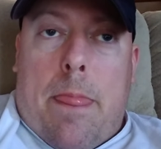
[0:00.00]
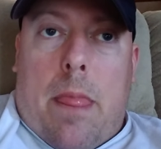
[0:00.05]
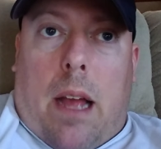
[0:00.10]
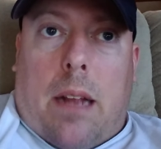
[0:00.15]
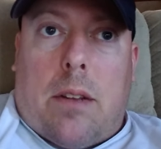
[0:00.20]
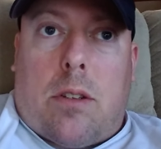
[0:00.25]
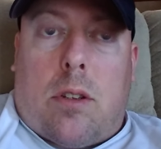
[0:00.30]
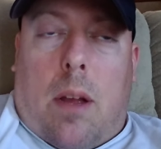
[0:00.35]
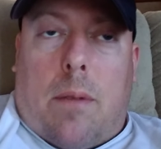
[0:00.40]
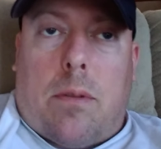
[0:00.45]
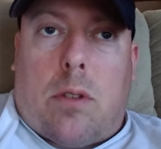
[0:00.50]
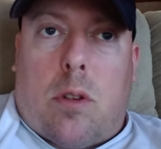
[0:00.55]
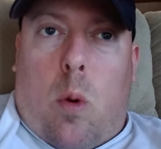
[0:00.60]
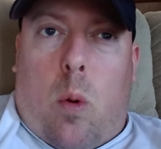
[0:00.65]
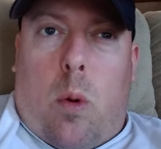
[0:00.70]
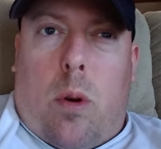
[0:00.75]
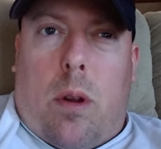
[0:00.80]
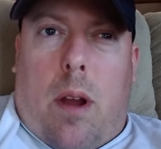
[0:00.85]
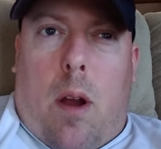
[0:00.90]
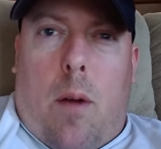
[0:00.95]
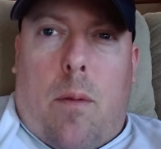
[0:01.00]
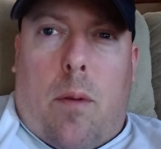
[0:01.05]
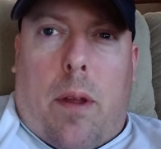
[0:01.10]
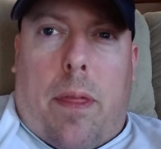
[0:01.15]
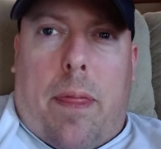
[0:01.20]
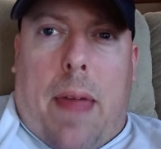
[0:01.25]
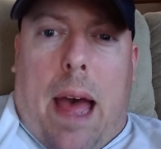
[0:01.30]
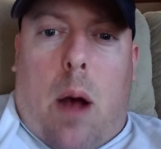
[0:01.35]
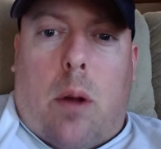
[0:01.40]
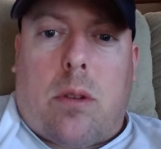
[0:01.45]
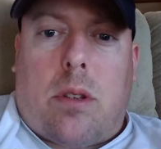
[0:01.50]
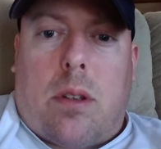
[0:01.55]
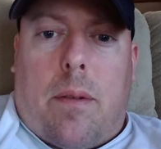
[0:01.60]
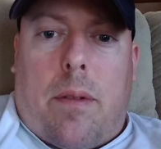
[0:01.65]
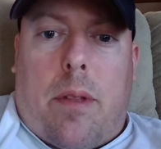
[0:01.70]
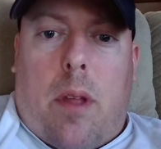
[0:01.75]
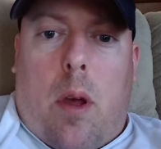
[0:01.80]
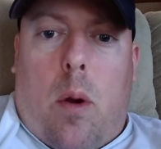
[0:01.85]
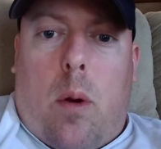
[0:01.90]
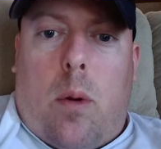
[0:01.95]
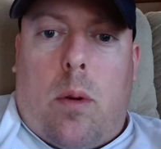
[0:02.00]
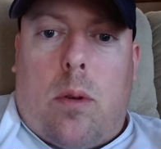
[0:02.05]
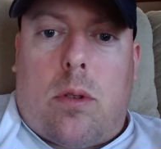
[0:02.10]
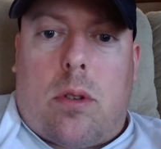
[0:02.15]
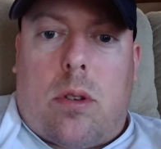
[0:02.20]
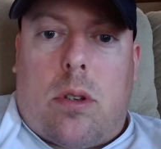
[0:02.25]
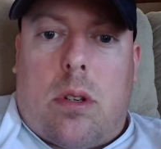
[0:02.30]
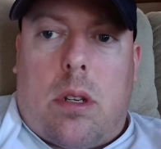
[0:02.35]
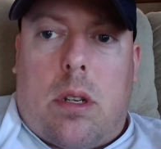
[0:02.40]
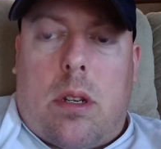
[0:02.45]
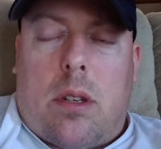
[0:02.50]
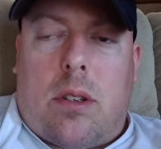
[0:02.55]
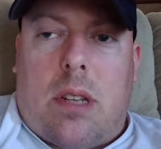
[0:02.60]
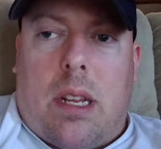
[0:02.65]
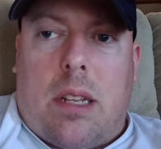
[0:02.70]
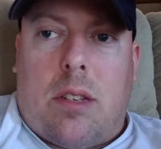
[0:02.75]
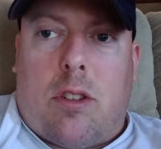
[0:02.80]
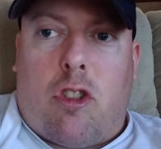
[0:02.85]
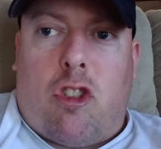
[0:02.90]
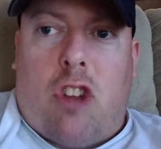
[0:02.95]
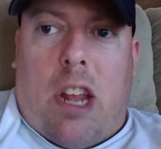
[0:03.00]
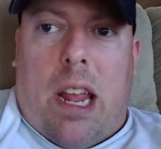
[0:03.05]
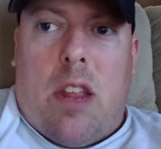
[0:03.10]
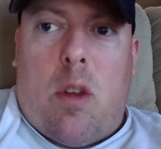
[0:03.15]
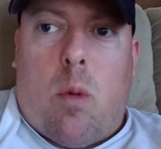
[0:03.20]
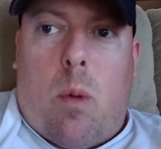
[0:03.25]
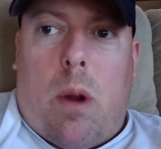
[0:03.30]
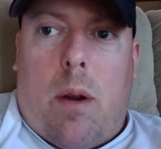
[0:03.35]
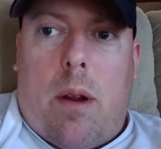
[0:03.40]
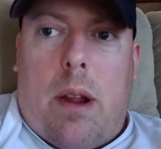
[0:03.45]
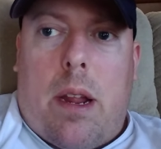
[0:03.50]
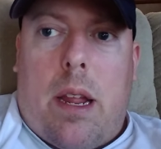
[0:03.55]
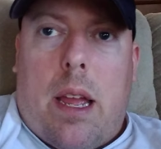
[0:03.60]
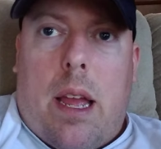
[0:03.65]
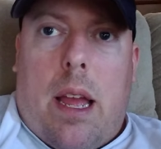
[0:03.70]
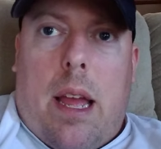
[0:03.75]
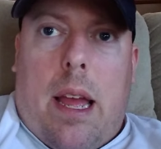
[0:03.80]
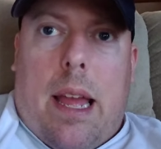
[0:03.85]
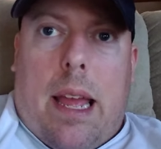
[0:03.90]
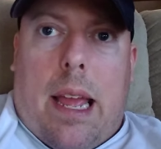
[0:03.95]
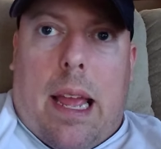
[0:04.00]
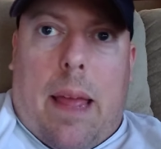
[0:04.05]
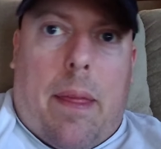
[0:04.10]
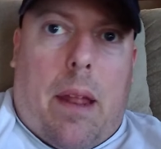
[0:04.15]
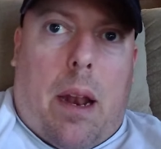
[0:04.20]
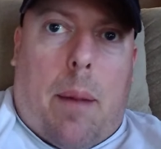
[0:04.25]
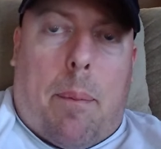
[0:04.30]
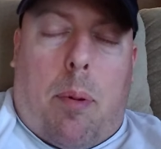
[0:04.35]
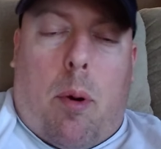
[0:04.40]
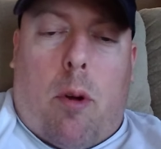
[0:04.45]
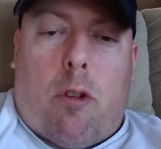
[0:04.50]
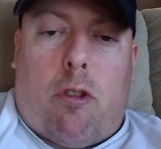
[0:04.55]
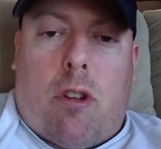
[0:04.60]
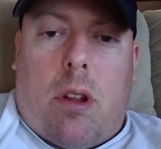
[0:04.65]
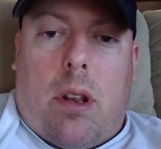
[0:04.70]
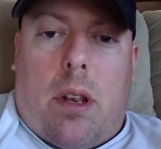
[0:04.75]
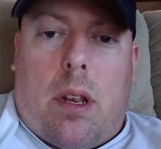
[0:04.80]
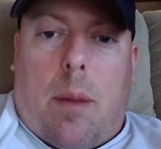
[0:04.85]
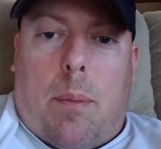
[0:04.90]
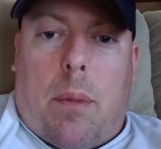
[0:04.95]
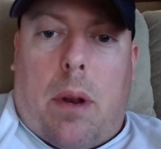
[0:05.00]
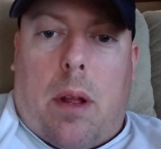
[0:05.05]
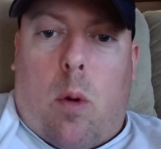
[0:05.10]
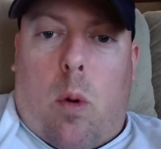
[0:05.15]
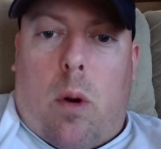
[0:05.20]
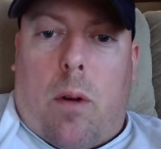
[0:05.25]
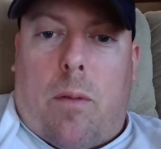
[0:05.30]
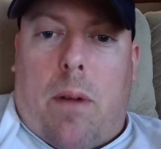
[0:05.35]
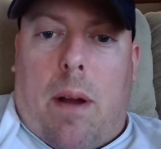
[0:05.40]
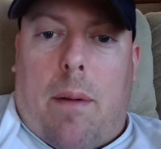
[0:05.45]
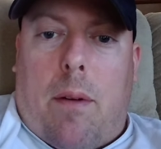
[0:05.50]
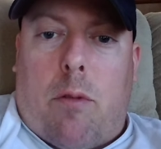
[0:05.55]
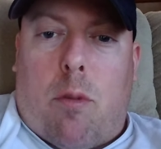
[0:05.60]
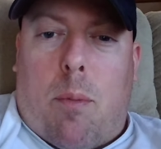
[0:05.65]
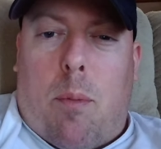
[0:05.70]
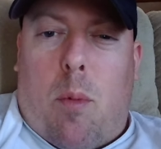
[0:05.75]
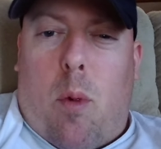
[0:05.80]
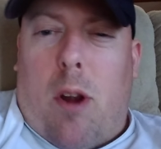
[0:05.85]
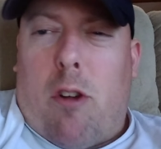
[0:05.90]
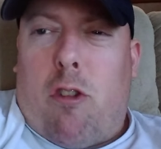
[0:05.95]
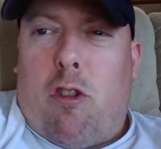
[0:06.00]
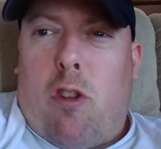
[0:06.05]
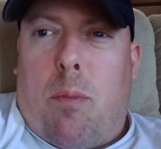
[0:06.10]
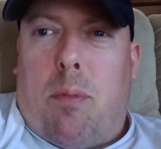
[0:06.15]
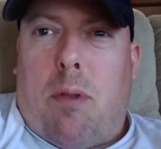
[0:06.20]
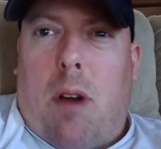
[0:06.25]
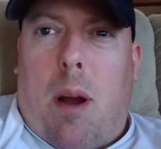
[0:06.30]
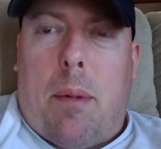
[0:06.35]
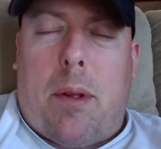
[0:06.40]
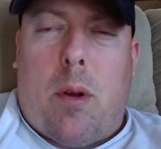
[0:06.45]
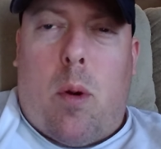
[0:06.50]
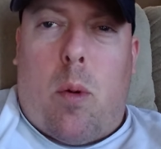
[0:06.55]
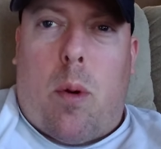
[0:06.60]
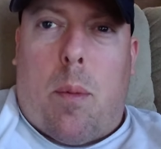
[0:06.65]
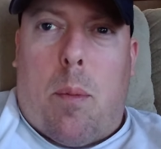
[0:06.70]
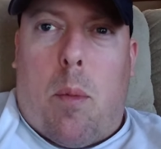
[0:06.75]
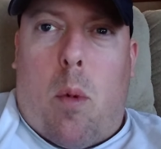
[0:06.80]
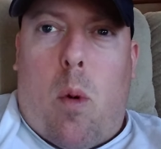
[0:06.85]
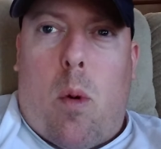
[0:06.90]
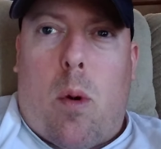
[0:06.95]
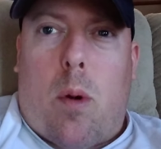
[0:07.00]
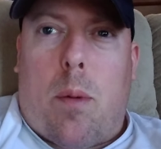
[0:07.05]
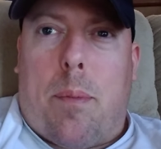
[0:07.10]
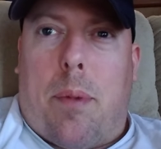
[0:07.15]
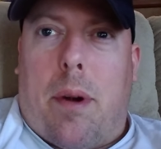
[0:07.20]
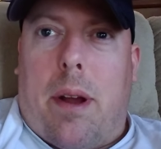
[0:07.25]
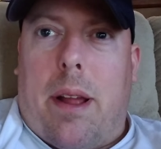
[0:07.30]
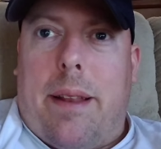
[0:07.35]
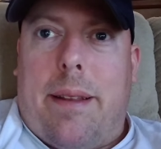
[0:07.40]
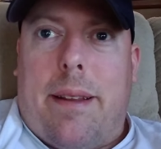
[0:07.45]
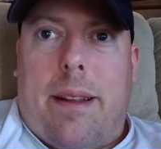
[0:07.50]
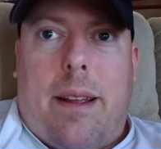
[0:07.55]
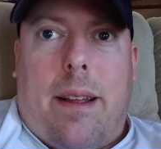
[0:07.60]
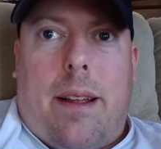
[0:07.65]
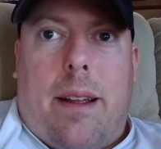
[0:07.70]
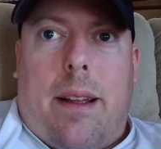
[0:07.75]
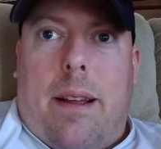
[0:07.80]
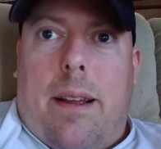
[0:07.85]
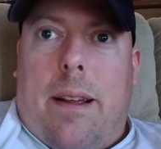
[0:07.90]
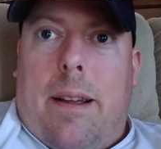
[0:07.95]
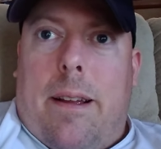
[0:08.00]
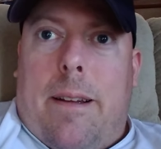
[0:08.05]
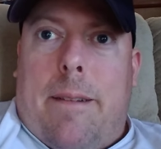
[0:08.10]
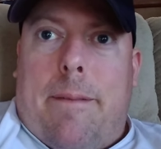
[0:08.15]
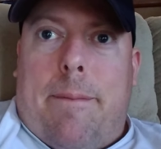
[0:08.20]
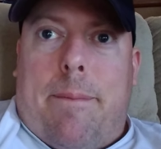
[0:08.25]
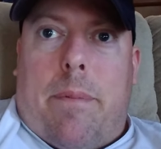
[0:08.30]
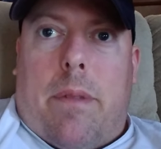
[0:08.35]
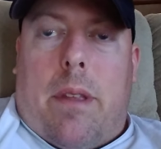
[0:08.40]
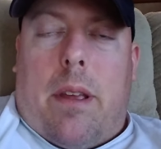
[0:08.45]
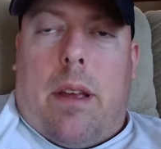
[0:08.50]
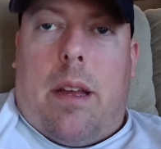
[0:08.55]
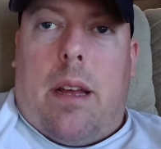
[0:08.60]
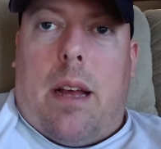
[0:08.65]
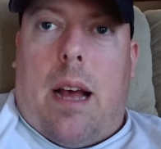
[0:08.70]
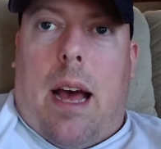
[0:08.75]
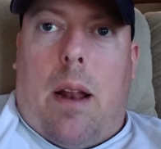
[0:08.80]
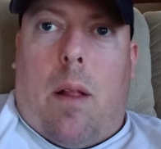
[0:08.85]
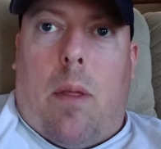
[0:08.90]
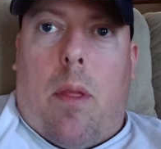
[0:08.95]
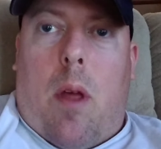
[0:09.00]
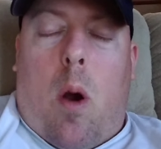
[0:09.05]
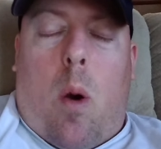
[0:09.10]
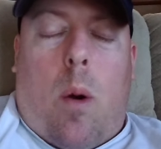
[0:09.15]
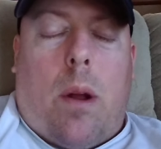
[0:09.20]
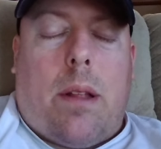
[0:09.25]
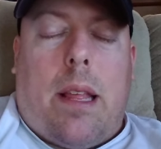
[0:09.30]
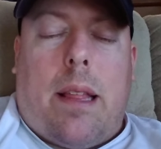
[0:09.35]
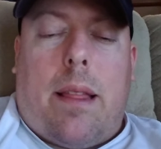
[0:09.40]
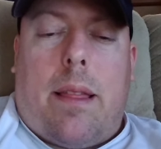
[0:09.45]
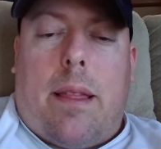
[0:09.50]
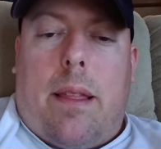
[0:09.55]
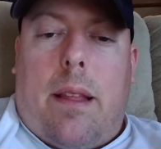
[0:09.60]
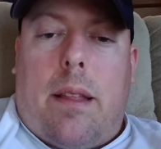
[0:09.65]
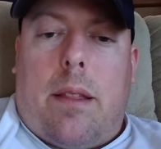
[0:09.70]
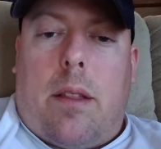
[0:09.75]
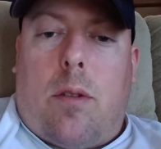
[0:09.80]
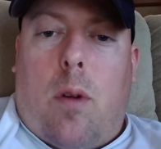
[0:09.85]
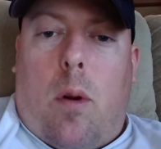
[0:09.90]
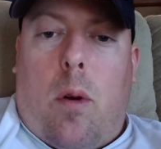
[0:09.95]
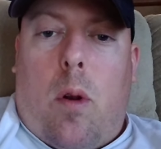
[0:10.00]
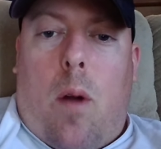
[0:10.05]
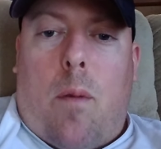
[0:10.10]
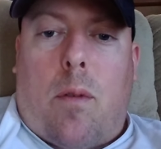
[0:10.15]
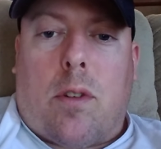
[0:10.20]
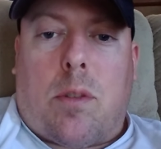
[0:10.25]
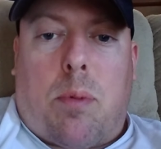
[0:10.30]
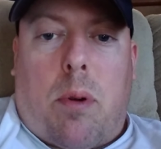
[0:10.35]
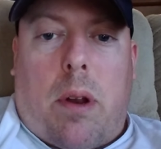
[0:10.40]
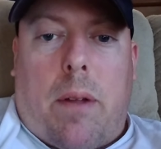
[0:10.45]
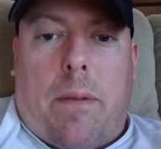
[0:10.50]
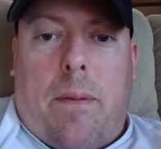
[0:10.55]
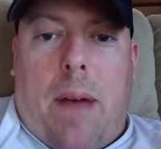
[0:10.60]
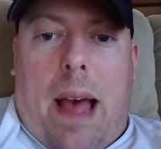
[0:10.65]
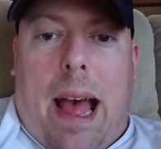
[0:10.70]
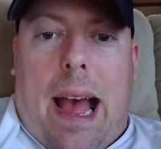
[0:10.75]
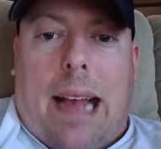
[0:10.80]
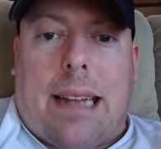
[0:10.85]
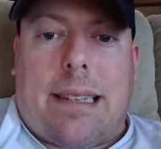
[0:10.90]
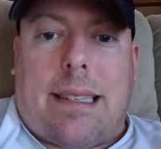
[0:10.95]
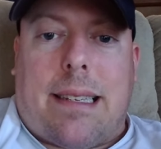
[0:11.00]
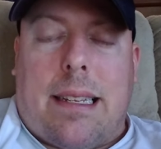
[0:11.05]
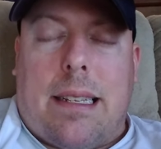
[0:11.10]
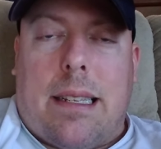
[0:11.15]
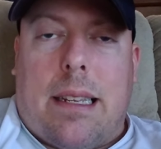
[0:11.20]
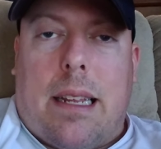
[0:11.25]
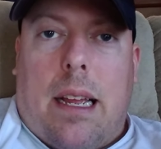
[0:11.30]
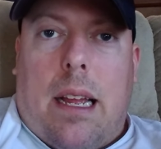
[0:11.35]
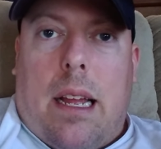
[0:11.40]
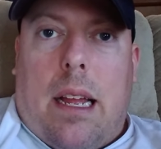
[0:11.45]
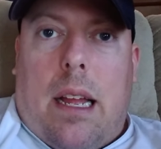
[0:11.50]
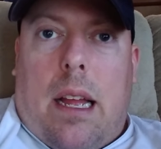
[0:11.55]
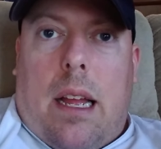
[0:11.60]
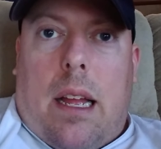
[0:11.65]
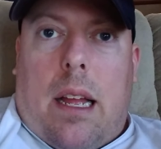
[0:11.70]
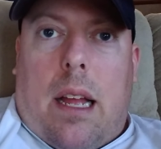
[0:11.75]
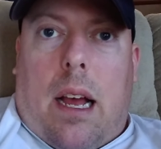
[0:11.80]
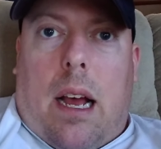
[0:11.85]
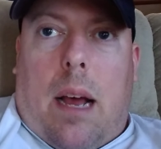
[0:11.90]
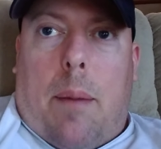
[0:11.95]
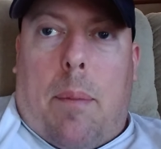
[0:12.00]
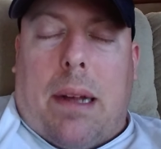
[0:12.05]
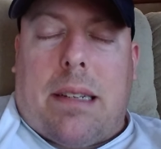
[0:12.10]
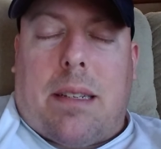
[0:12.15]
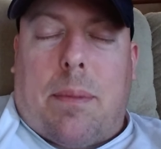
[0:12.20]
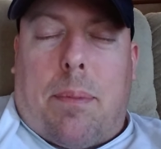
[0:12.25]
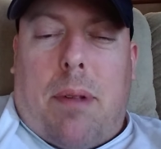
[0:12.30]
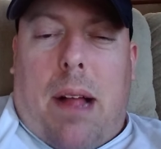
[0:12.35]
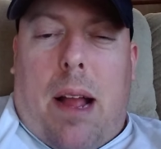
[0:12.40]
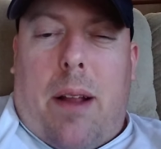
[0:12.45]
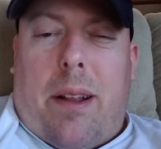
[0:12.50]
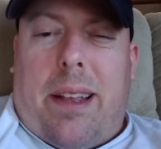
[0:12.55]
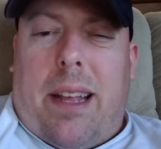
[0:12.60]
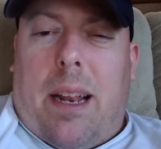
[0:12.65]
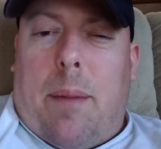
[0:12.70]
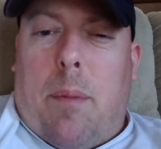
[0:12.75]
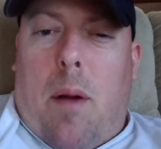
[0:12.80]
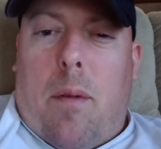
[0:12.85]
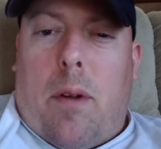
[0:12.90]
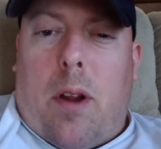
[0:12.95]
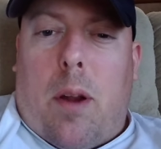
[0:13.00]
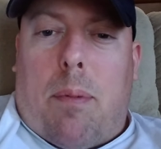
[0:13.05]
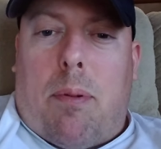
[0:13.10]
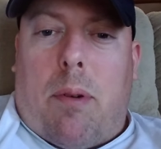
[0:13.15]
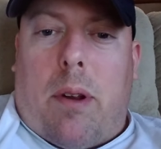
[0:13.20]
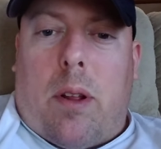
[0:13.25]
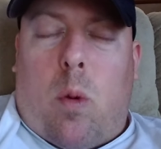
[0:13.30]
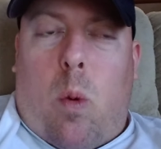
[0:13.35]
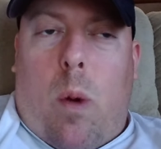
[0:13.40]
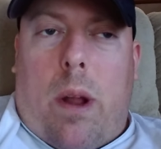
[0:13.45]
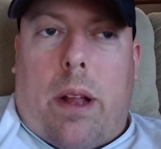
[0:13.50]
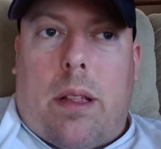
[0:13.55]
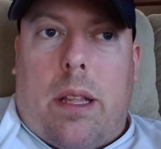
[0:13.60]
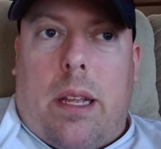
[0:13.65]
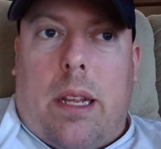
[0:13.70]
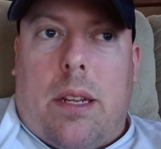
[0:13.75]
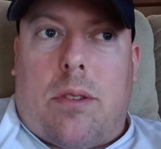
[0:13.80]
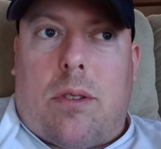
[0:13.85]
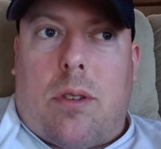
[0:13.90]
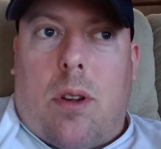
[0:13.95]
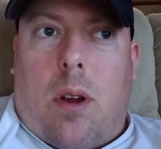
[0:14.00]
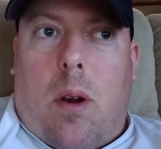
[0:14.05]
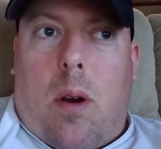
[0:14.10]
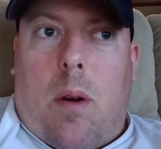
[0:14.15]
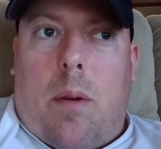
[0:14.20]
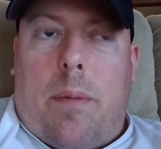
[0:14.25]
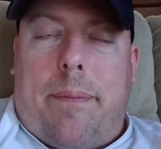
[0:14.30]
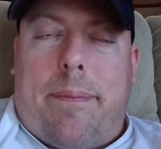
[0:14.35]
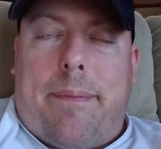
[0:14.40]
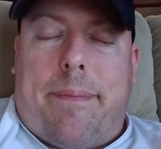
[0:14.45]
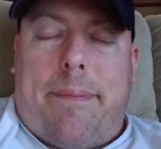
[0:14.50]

I've sold over 1,000 of those since January, and then I'm gonna order 500 more. I should probably order more, but I don't know. The turnover is pretty fast, and my supplier can get them over here pretty quickly. So,